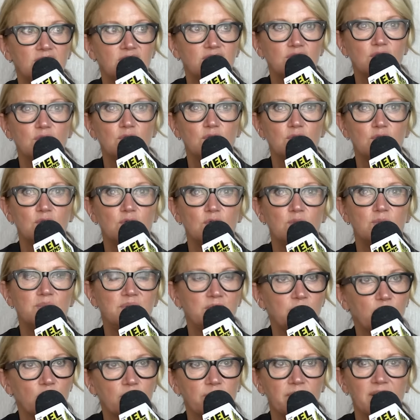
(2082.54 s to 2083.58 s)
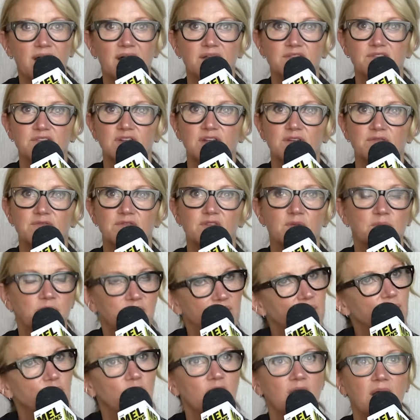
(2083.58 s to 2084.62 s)
to be more positive, to
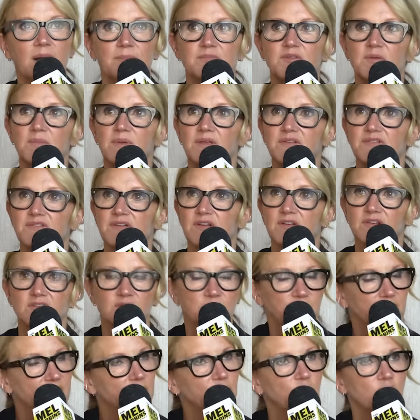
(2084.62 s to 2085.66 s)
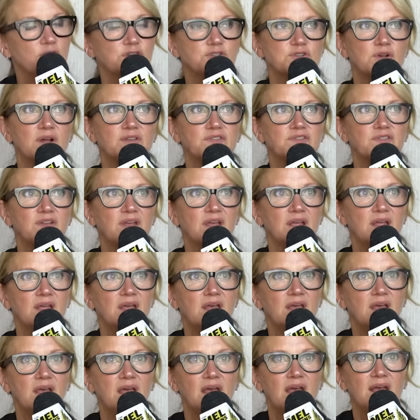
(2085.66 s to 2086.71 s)
be more optimistic, to be more trusting,
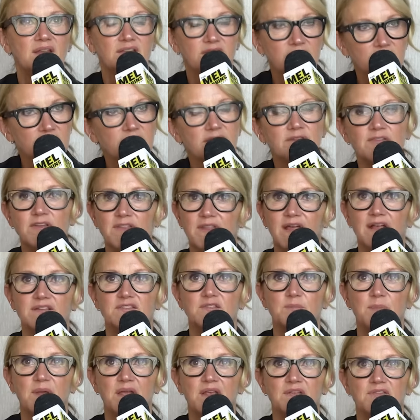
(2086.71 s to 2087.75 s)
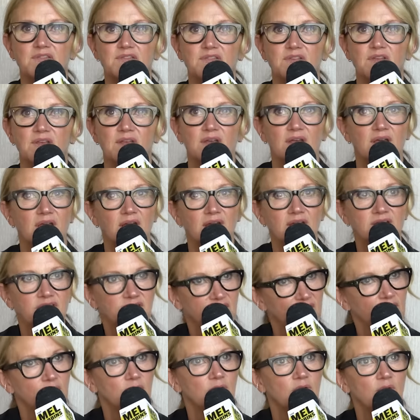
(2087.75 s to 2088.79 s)
and to live in that space.
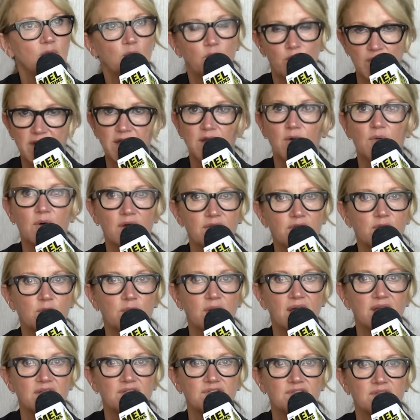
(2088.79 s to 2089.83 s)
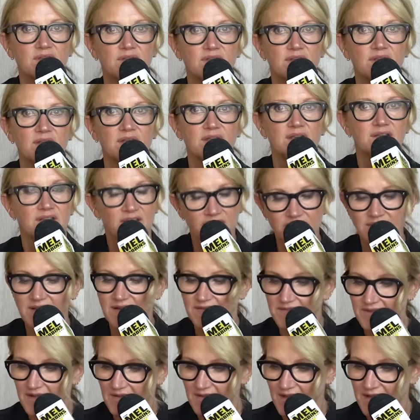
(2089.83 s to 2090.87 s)
until we know otherwise. Doesn't
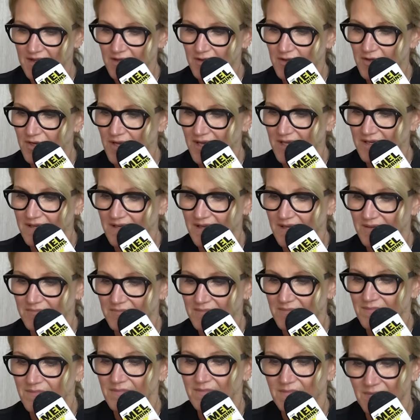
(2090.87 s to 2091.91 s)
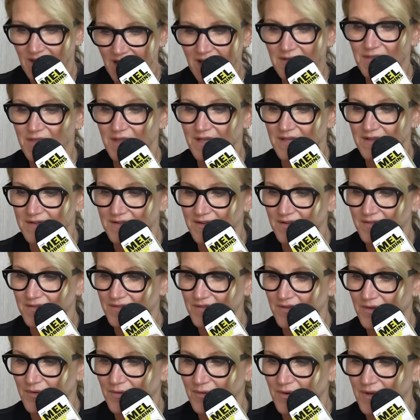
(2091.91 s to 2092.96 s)
that sound like a good idea? I think it does
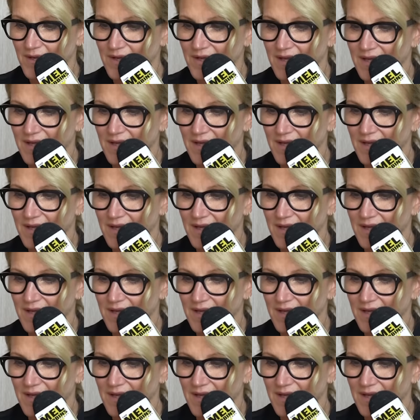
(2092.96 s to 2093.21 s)
too.